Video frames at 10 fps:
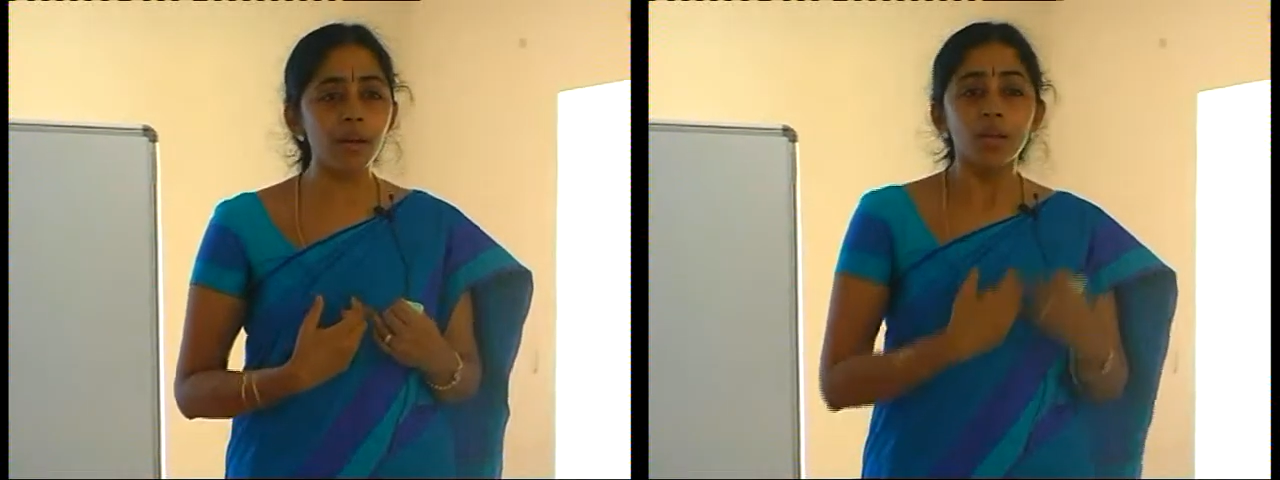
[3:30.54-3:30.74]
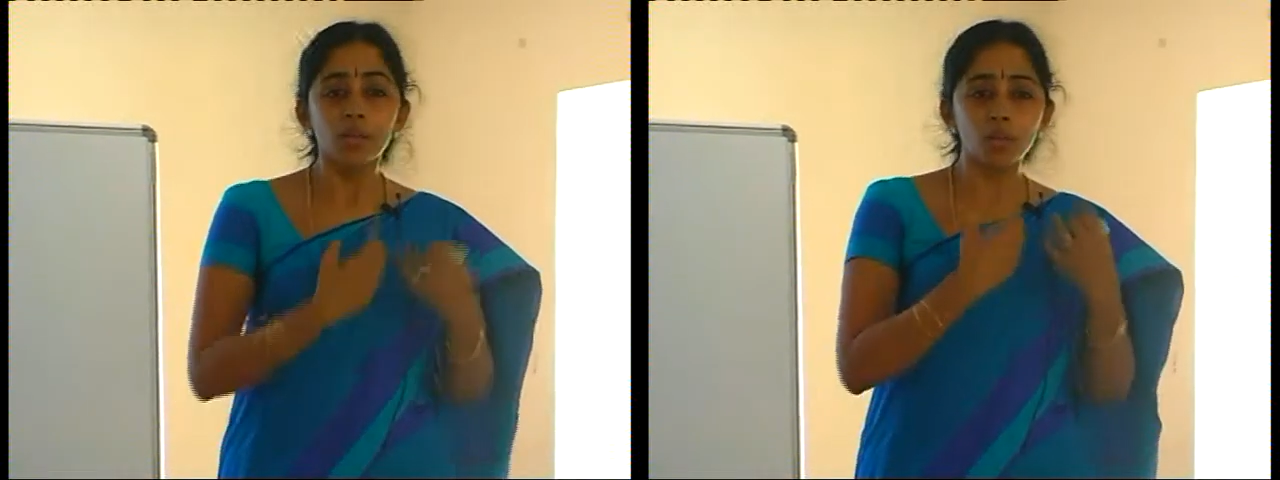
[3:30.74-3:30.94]

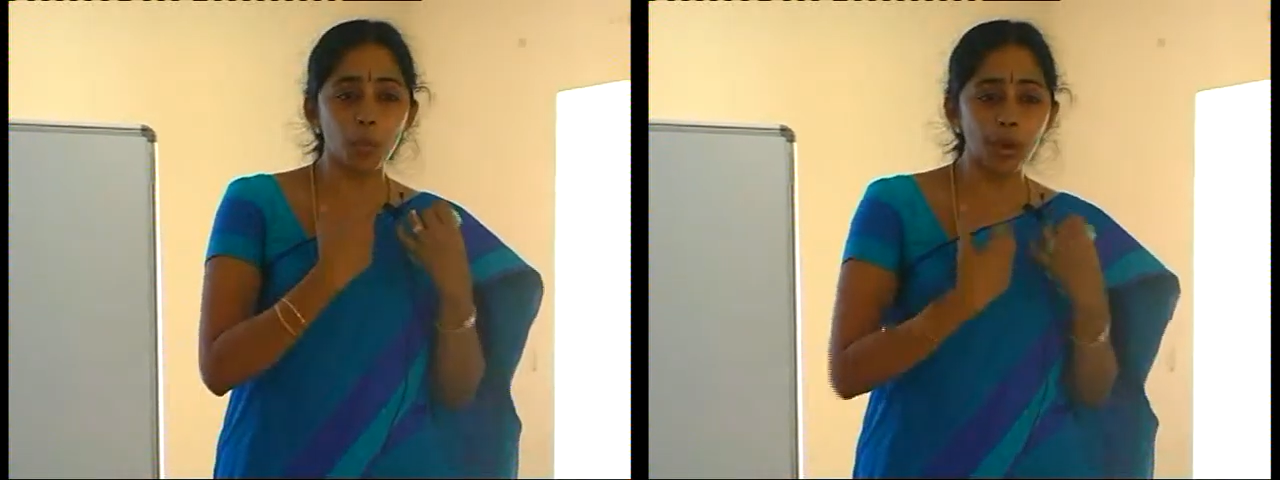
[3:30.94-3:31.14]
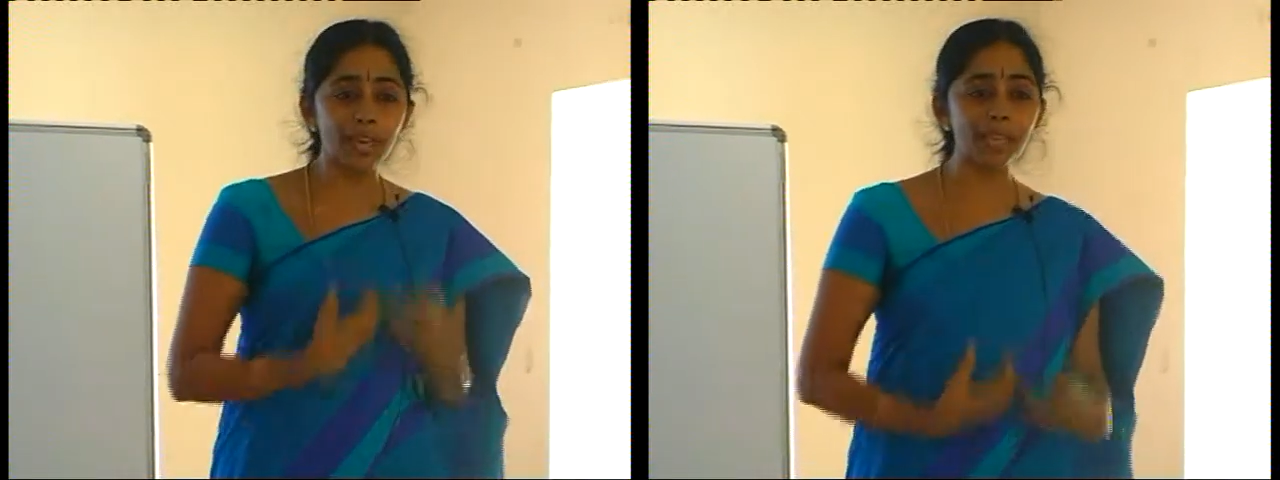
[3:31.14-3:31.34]

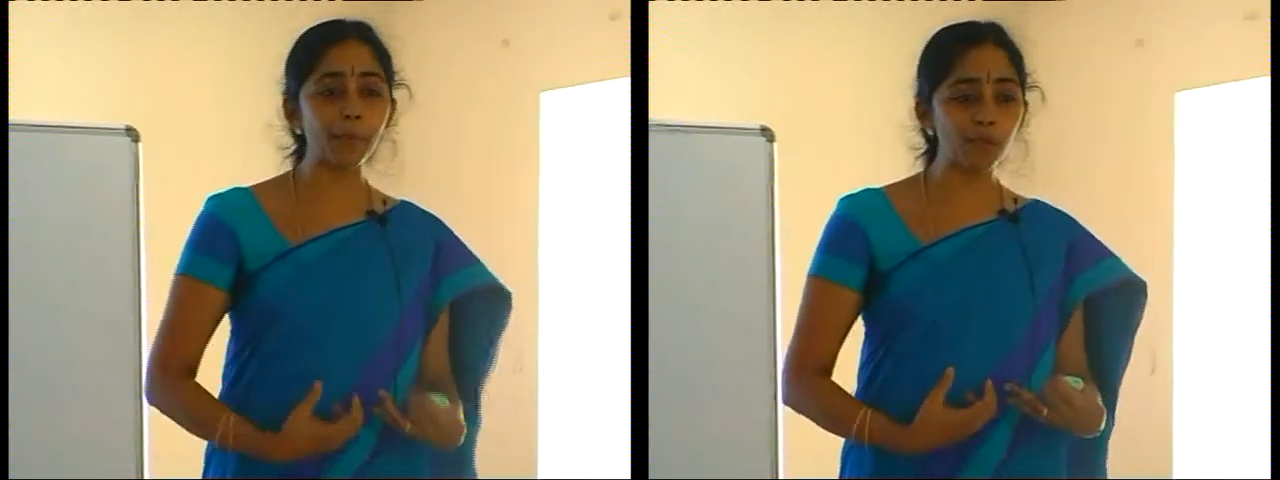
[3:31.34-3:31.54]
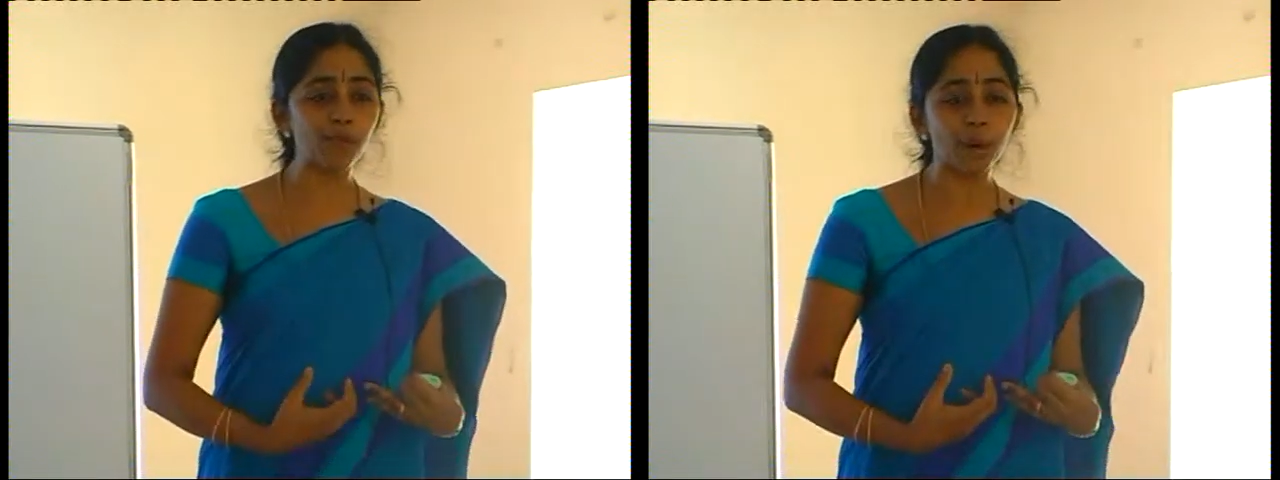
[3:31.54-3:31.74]
spoiling the
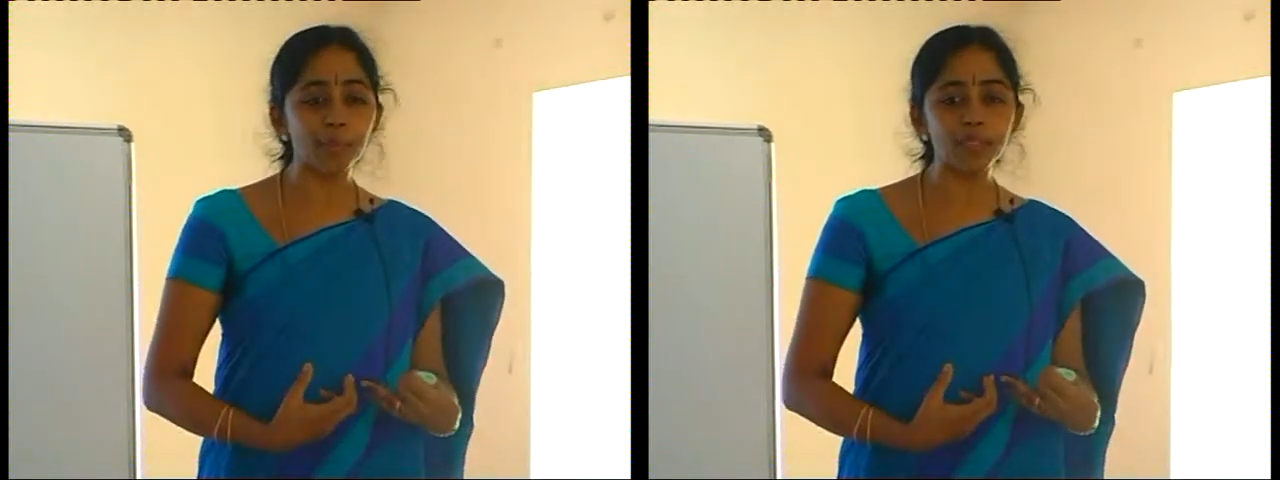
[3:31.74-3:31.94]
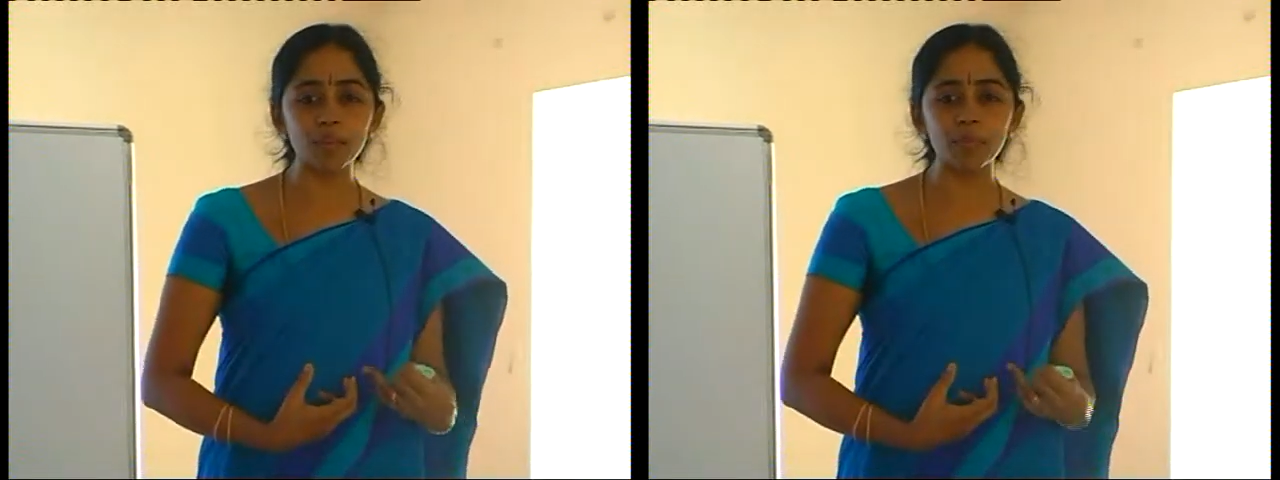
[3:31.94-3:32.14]
performance of
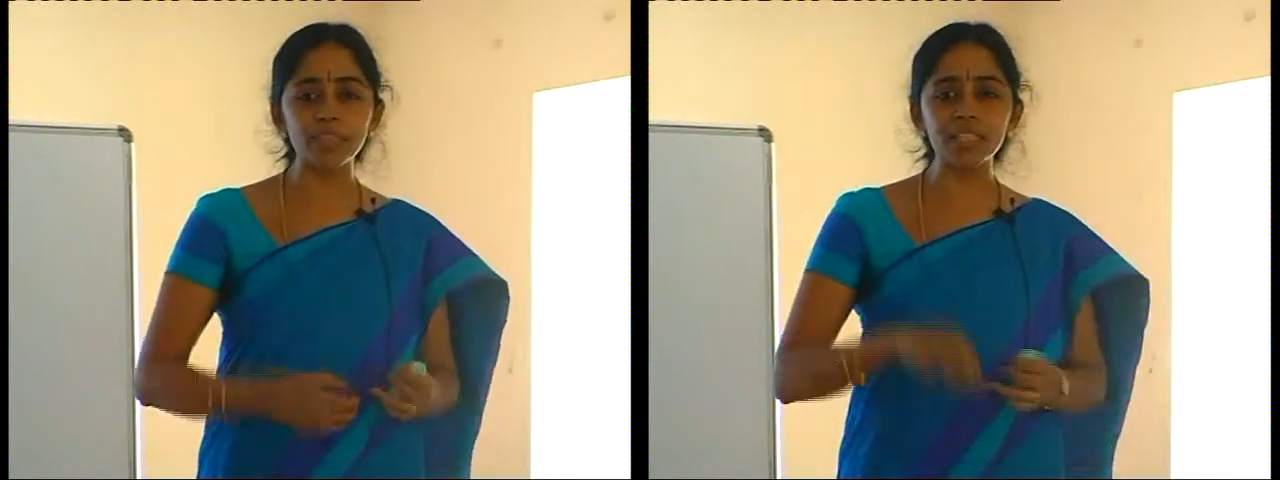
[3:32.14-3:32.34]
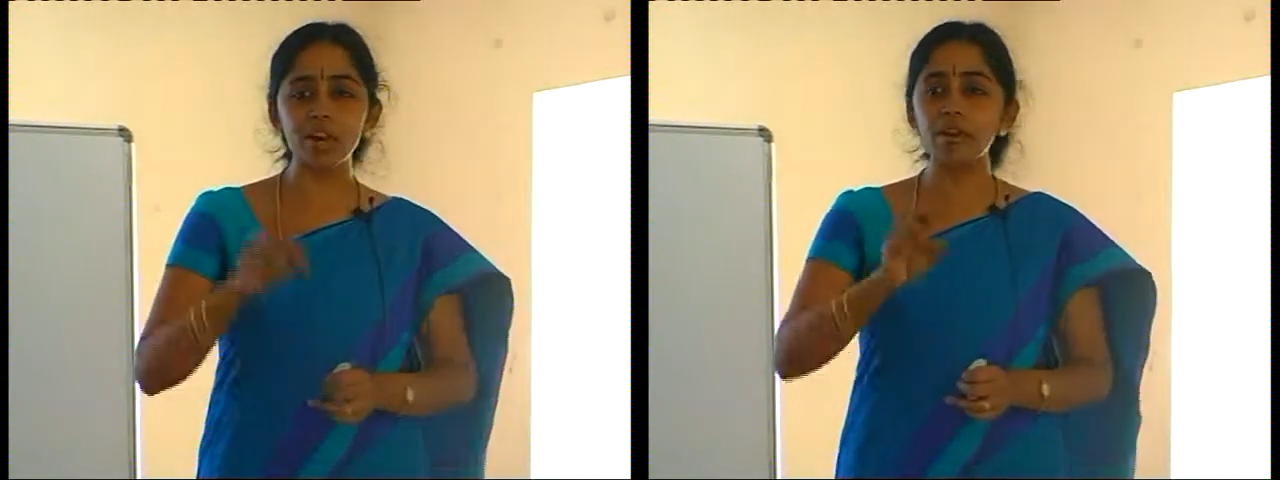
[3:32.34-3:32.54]
my
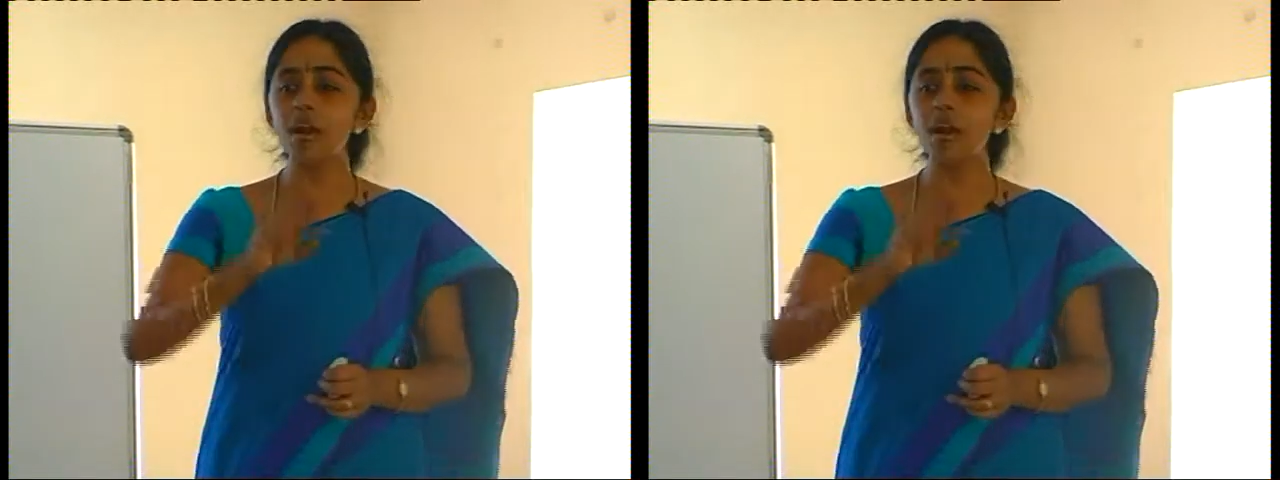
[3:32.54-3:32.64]
server.